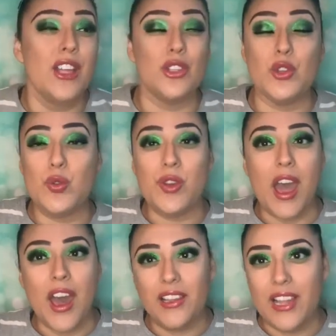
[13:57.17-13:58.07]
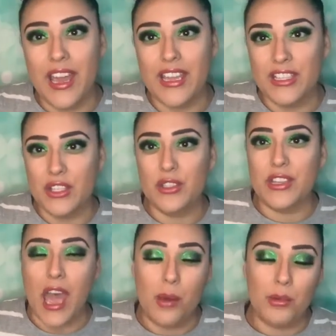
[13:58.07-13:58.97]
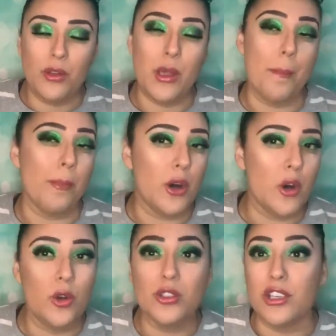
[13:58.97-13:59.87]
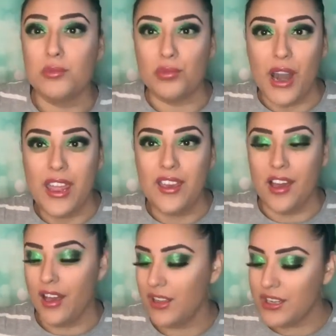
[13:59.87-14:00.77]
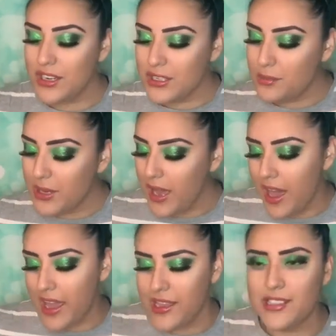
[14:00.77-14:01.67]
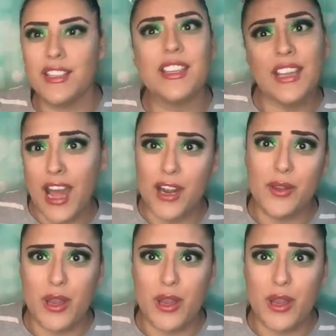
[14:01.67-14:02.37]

do not like to dabble in bold or bright colors, but guys, get out of your